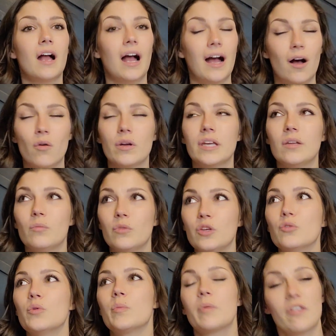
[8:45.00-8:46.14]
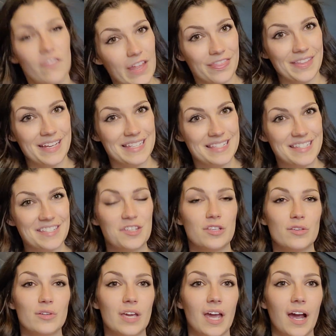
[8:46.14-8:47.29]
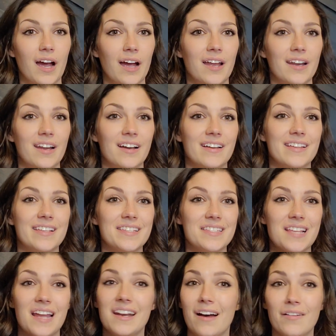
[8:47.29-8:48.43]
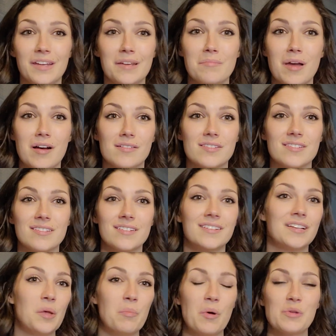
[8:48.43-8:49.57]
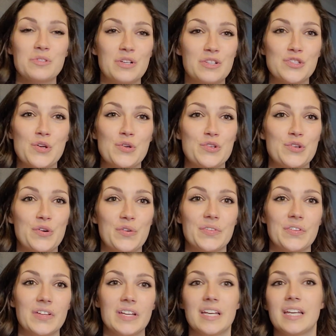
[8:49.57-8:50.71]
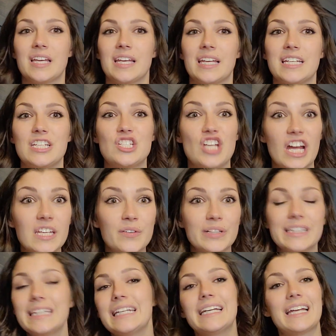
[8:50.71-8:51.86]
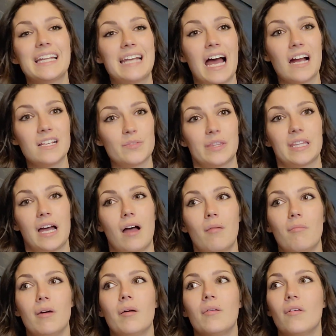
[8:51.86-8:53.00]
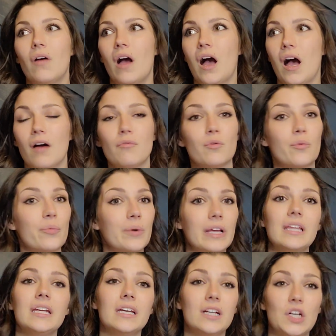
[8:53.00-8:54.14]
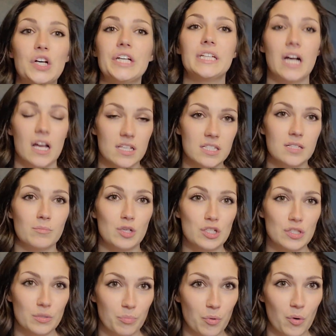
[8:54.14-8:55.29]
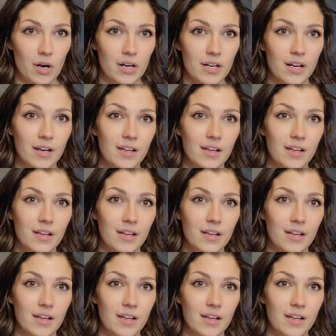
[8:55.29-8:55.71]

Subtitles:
How can you prevent this? You can send out emails, post on social, genuinely connect with them, have really good customer support.